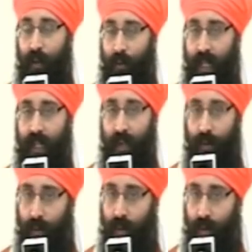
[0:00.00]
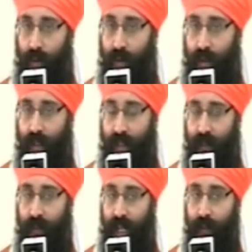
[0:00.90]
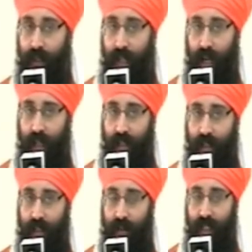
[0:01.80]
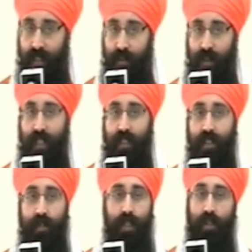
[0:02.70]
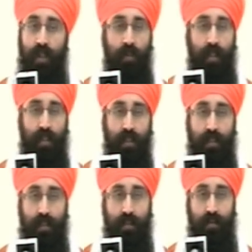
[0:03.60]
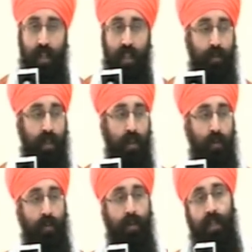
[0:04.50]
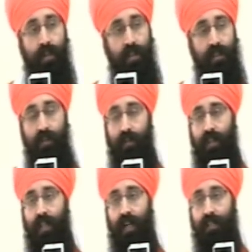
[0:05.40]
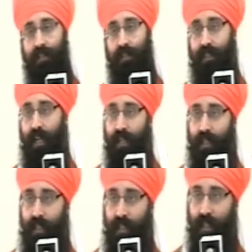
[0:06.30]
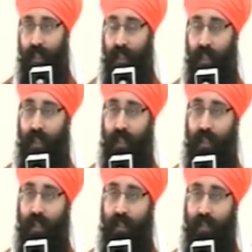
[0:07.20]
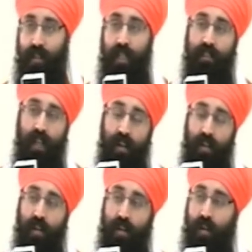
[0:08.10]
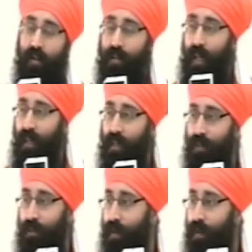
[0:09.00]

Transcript: And we can all assimilate with that question. We could just be a normal run-of-the-mill human being who does everything else in society, drinks alcohol, goes out and does